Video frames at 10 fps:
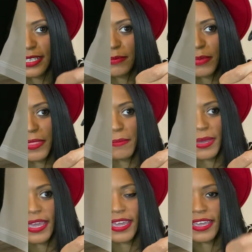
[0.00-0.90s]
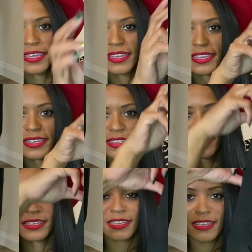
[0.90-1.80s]
up in the back.
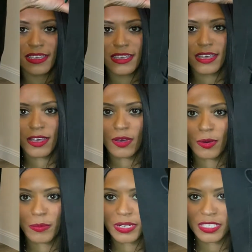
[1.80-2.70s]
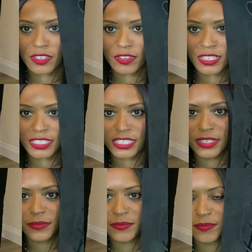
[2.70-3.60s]
Open it so you can see.